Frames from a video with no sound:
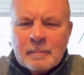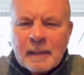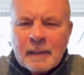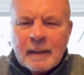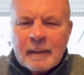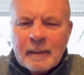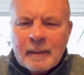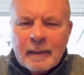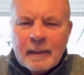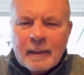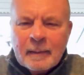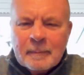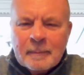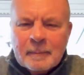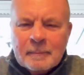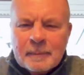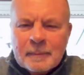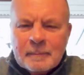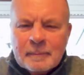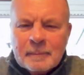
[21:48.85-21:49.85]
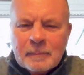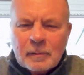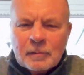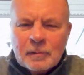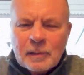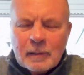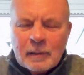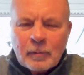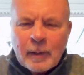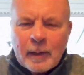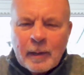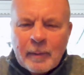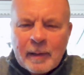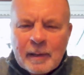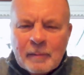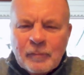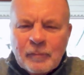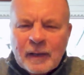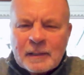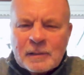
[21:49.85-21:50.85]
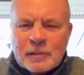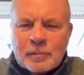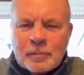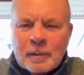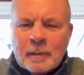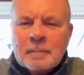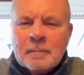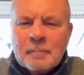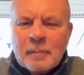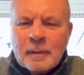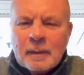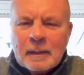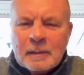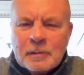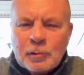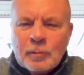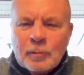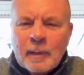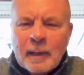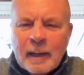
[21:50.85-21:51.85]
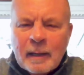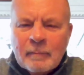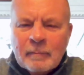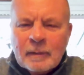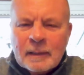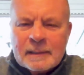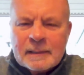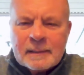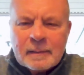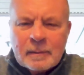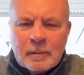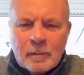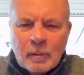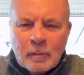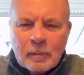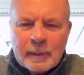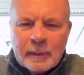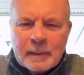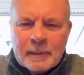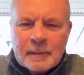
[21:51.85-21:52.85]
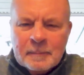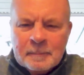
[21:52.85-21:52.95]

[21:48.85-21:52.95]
uh, or di Loreto at Vextra that you have listed already.